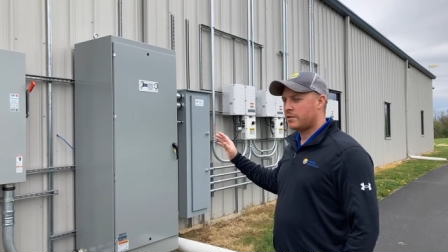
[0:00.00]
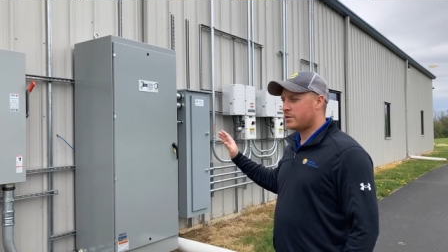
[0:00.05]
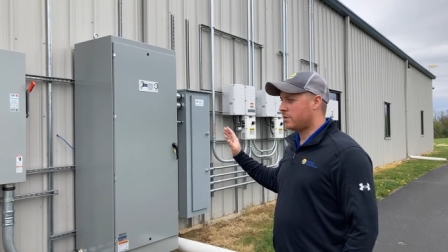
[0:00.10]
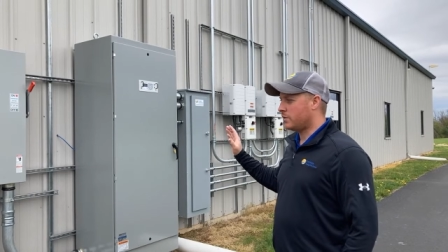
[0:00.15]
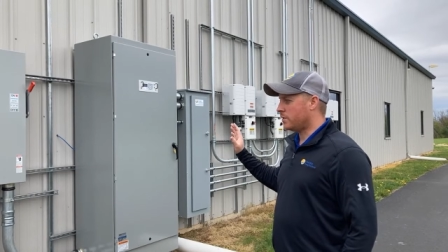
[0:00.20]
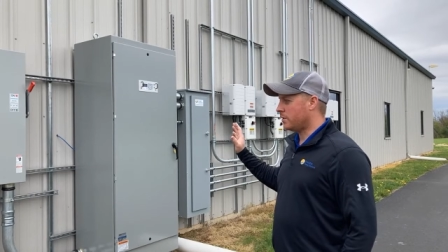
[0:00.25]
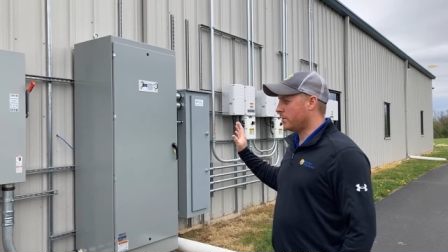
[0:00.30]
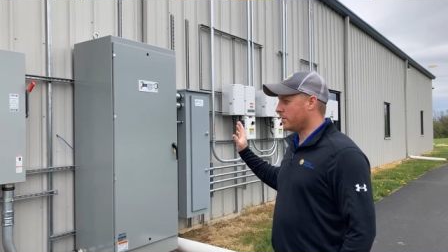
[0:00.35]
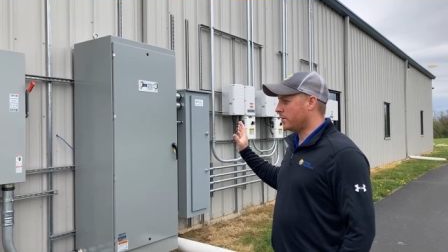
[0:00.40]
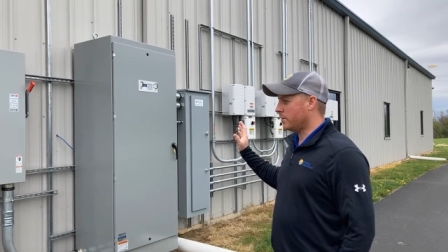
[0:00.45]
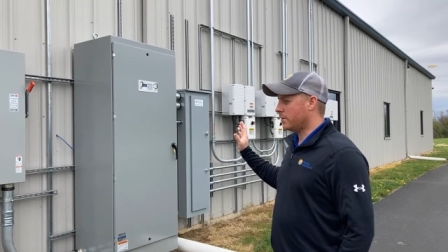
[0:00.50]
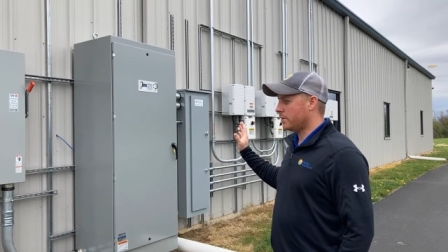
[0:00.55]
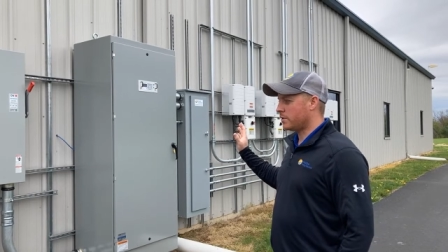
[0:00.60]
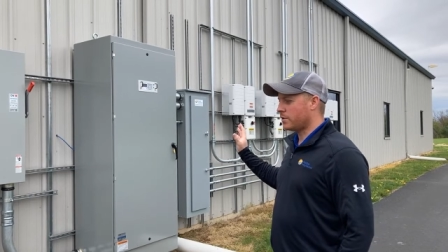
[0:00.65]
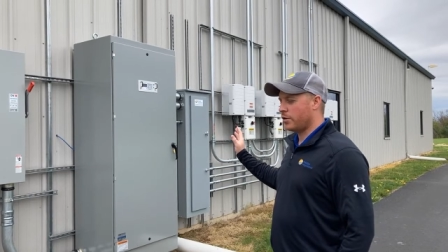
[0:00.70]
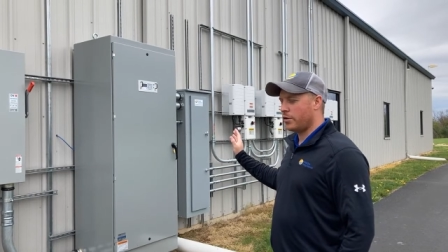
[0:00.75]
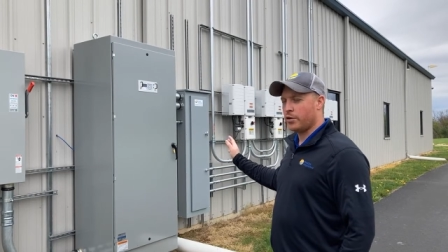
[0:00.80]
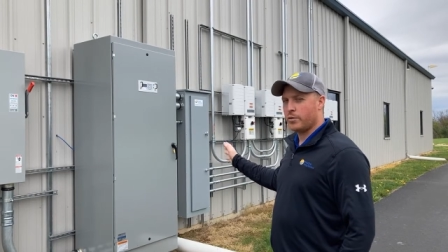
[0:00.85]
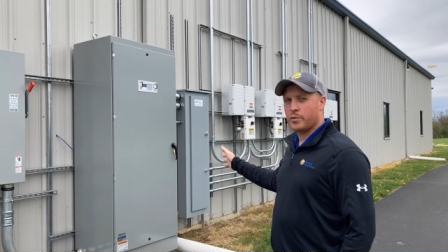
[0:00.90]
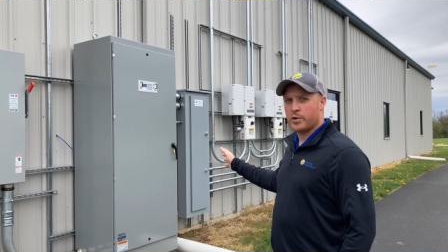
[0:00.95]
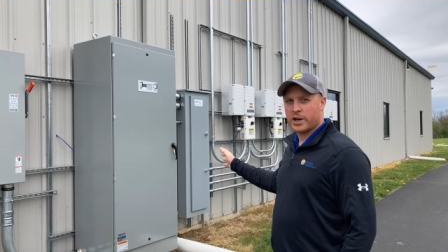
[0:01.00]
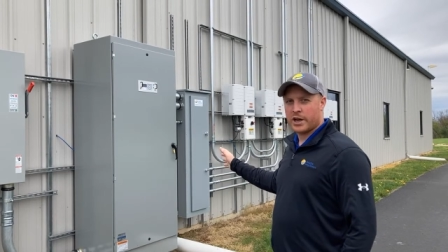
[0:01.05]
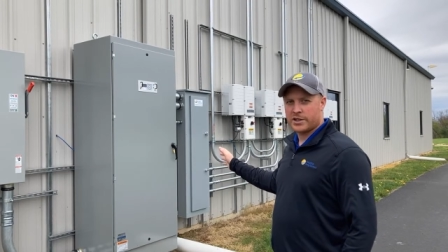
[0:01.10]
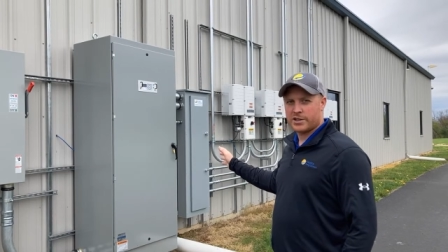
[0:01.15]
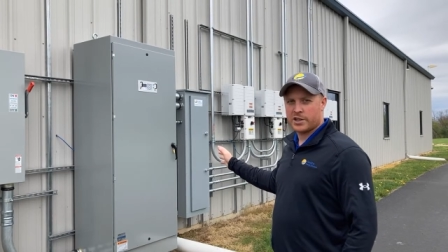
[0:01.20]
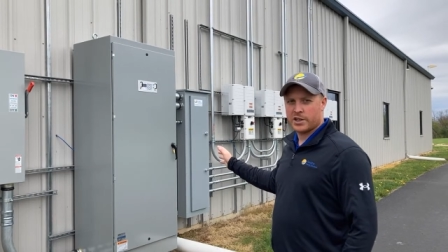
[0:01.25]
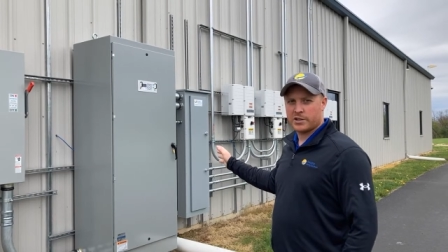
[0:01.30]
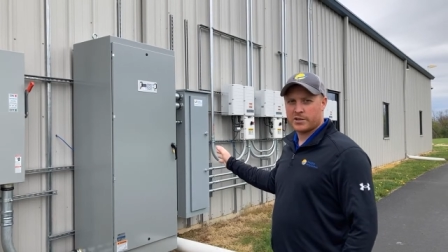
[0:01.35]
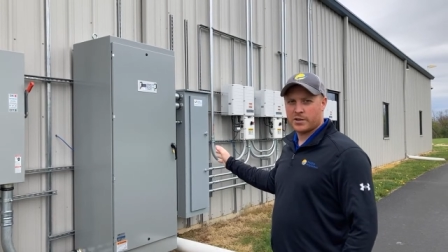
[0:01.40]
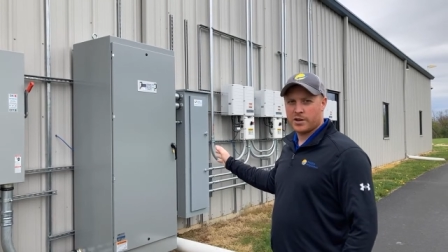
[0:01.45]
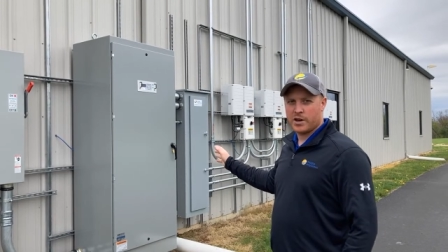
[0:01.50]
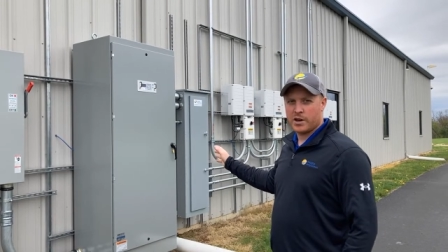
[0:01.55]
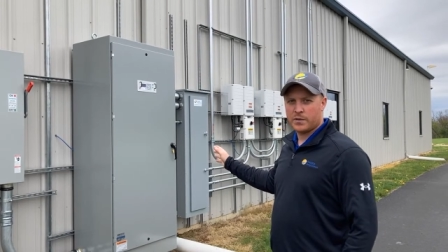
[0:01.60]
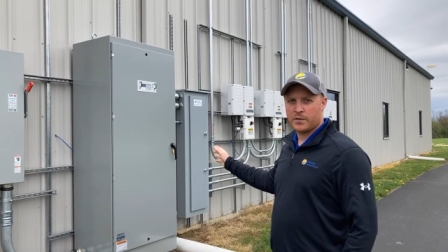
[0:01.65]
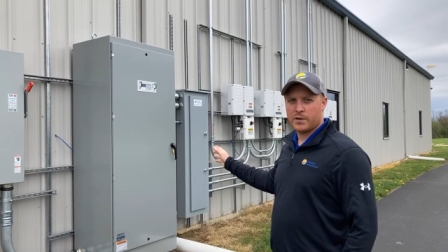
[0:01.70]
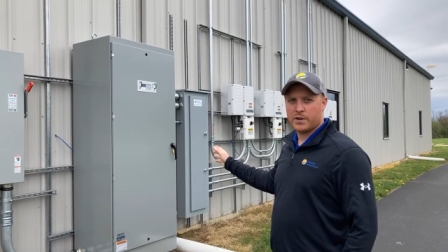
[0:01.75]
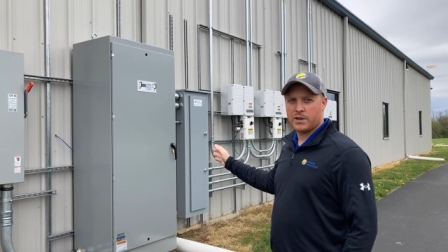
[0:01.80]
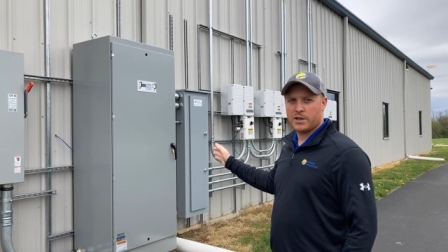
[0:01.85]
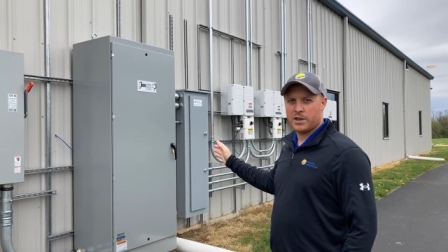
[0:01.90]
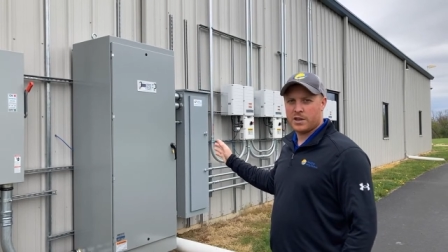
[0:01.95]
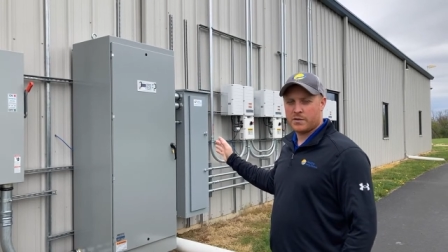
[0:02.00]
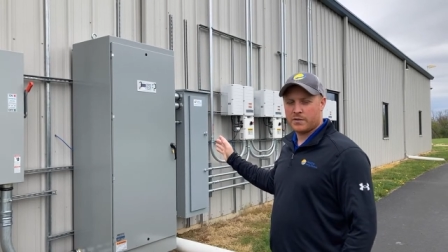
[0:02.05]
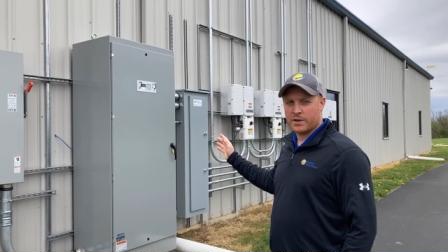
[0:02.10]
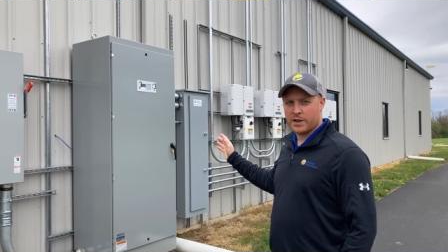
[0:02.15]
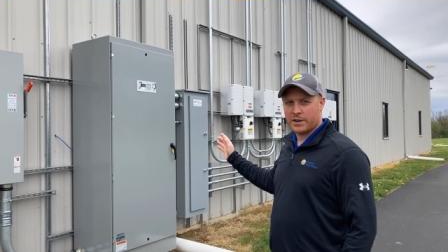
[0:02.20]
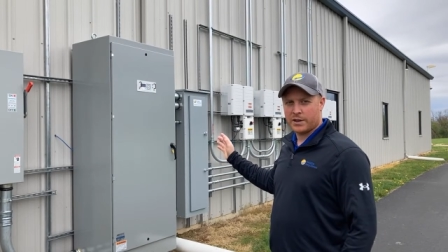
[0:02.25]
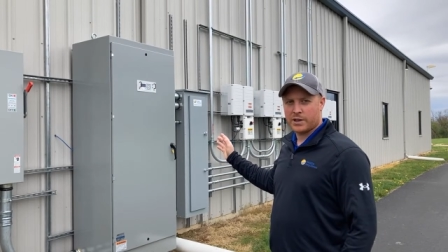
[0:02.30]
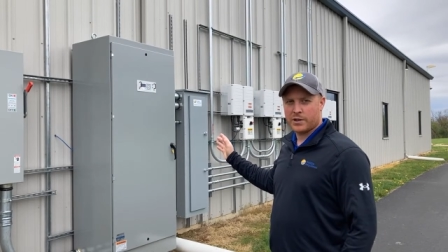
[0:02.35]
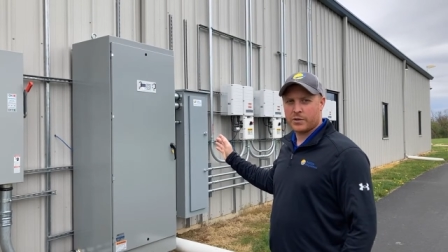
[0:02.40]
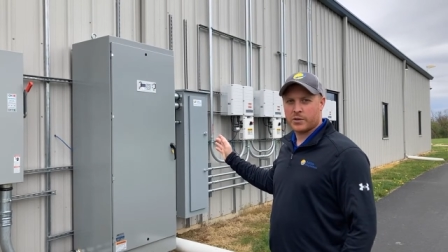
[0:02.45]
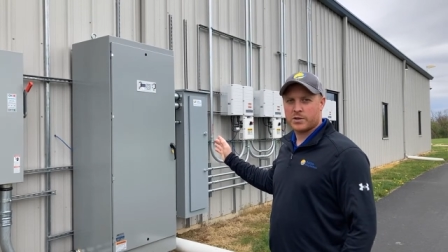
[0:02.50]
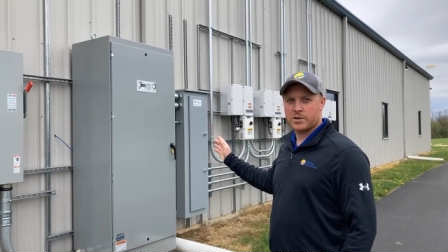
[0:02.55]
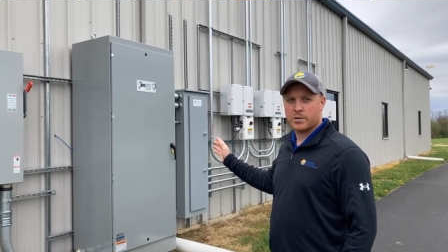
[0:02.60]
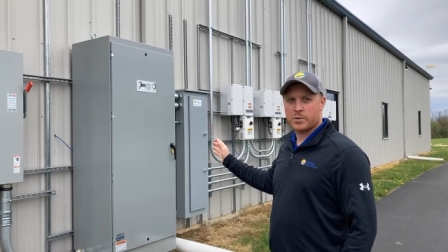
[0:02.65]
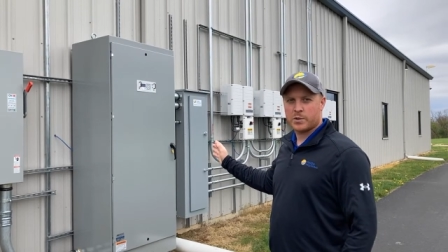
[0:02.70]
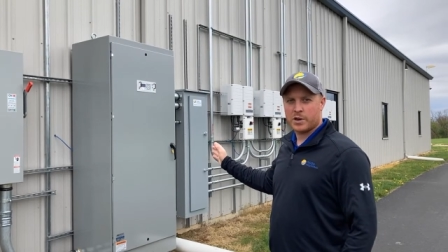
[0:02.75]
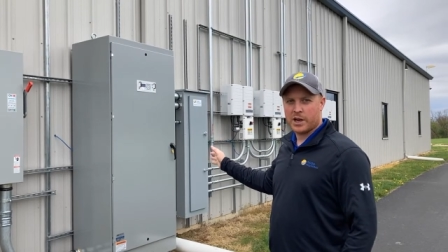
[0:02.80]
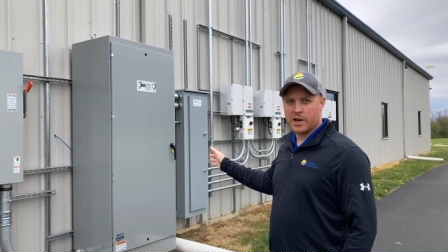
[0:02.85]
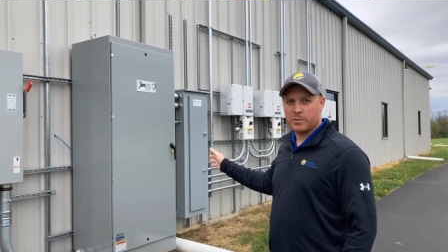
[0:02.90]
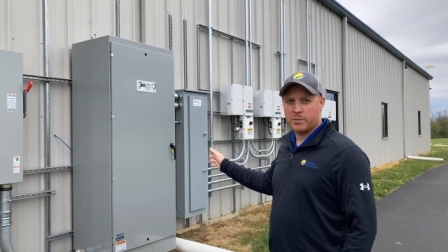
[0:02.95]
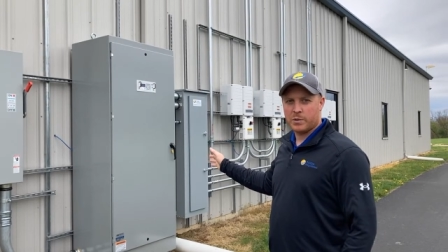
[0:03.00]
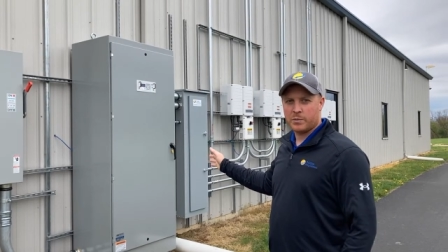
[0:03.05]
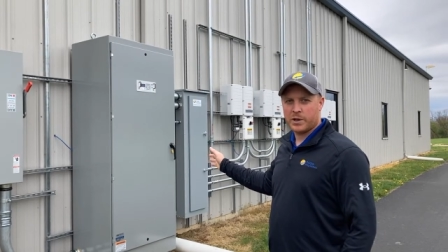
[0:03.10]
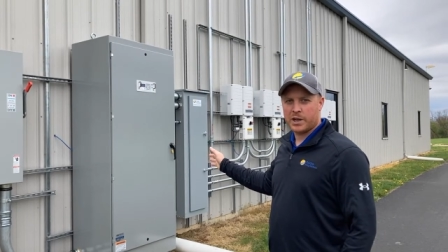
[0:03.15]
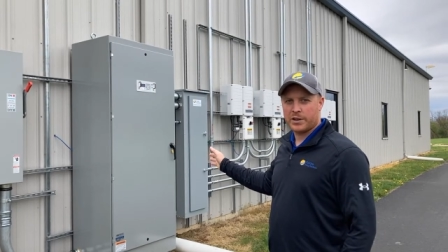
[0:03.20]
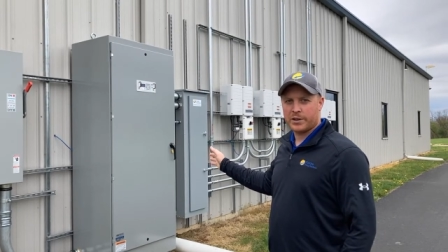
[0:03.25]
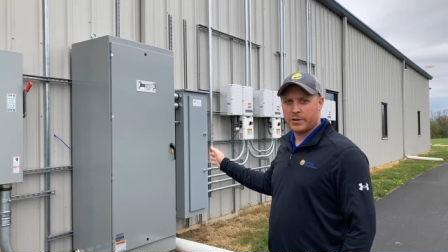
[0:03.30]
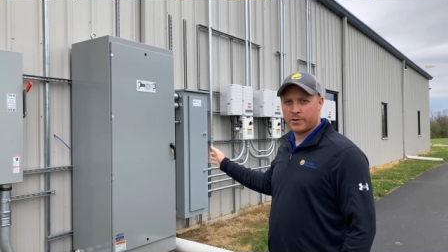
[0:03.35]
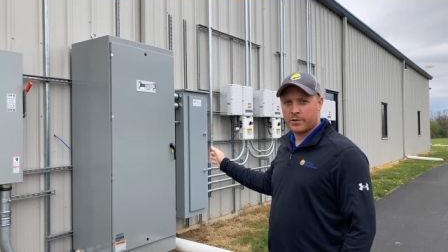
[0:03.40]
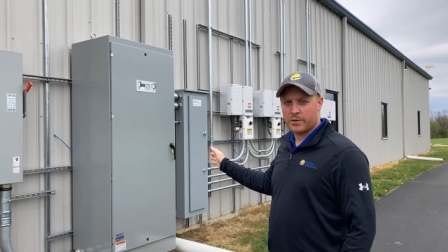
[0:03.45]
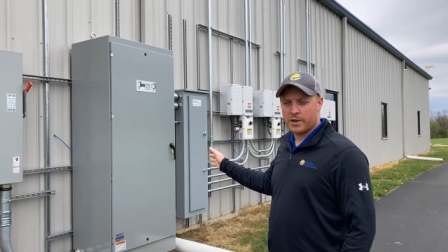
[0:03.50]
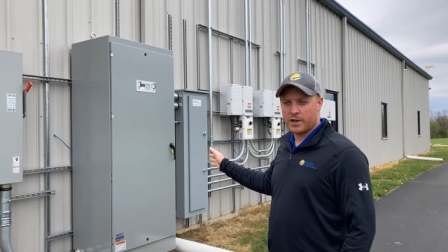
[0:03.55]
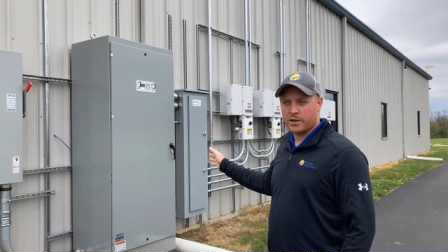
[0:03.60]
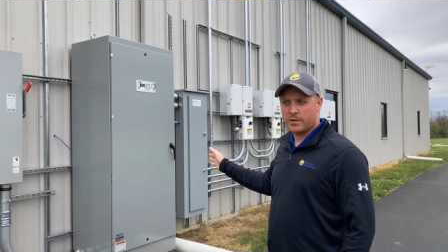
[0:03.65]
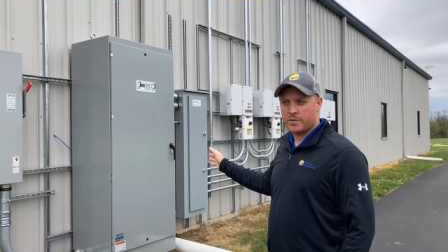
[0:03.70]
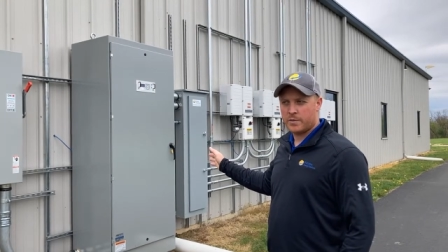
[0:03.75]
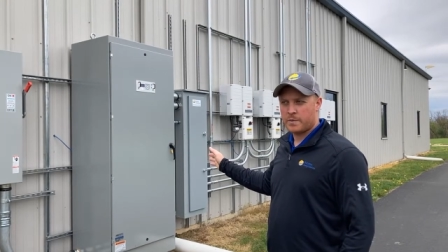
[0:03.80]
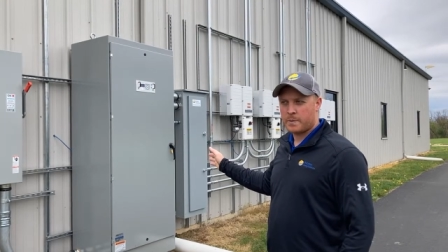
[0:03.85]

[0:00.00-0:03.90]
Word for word: to turn the solar project off in the event there was a problem on the grid.